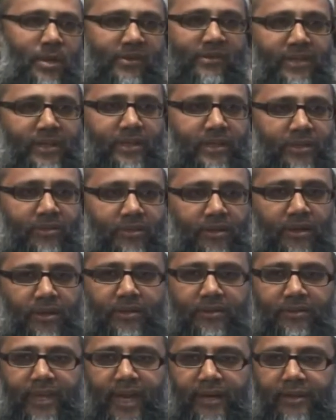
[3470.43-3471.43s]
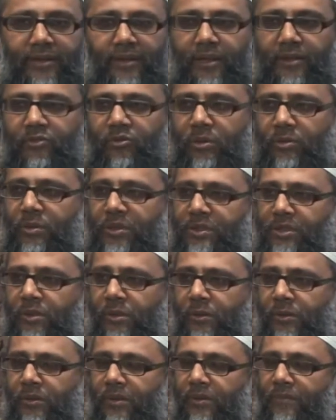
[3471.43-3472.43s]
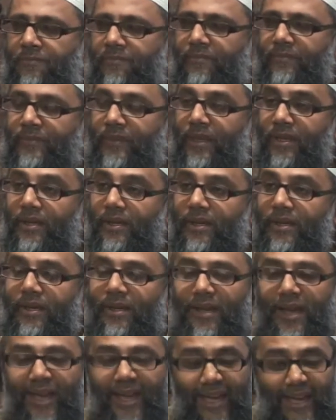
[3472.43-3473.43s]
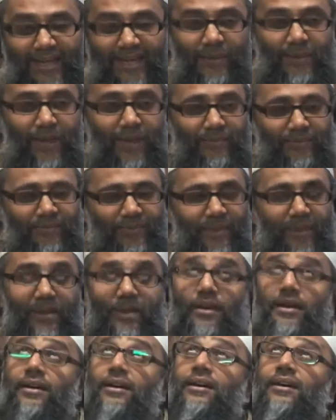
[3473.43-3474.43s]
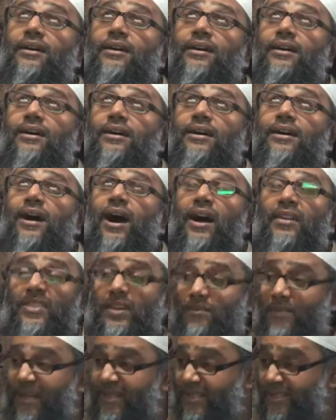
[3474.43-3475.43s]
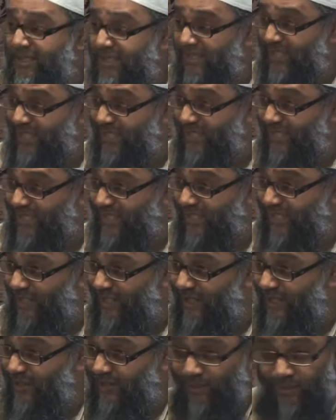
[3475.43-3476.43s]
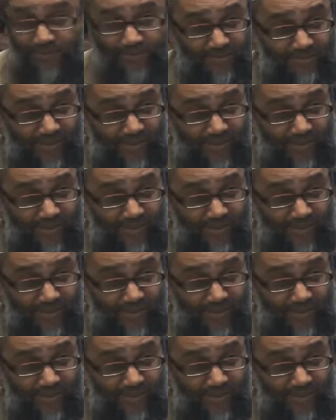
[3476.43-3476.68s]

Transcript: whatever that group was called. Anyway, I think about 6 years ago, or